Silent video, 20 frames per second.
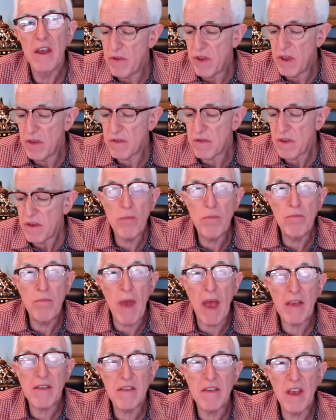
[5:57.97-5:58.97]
is
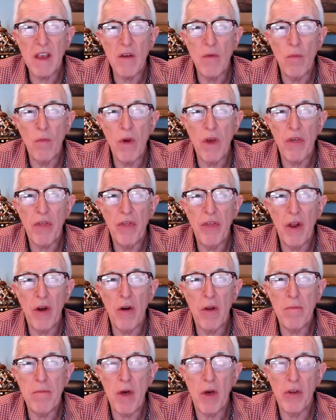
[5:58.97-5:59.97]
messing with
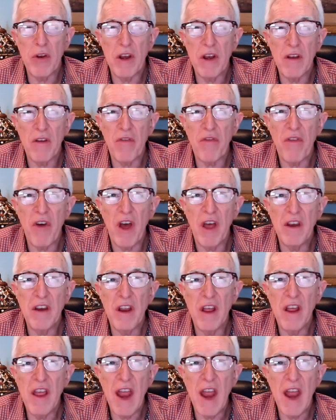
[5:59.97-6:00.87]
their ability to fund